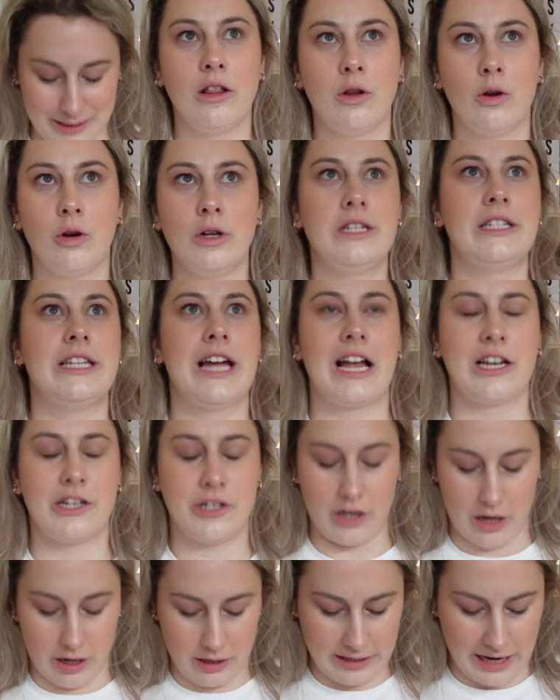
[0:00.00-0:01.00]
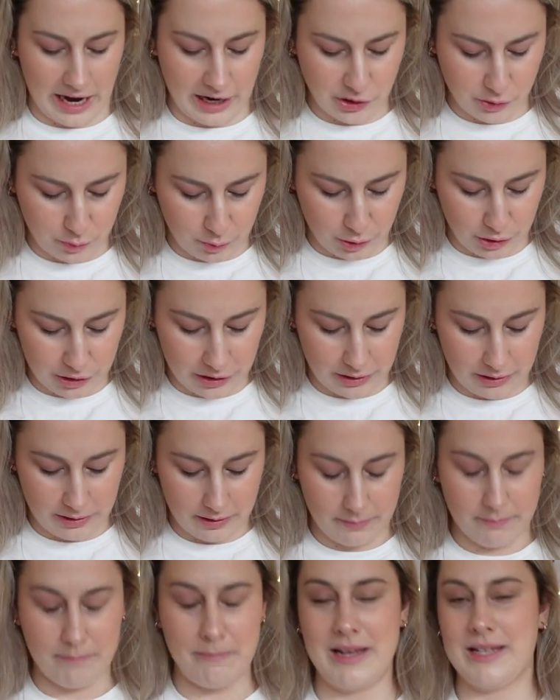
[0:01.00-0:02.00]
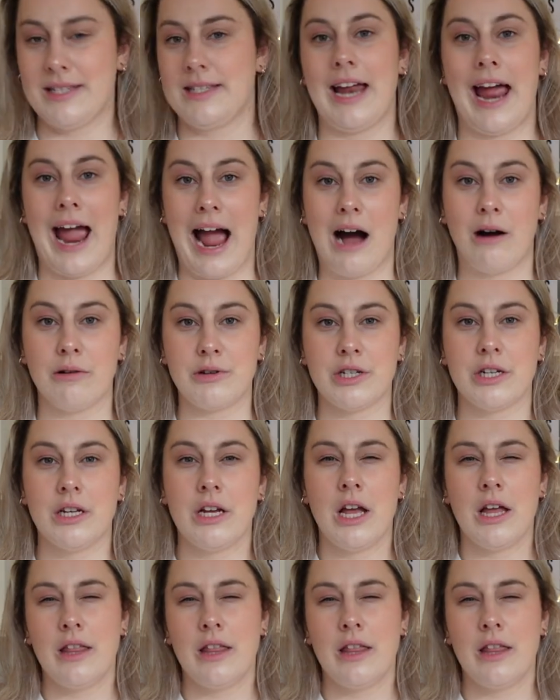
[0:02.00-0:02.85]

Lord Dash uh, Dashwood missed out.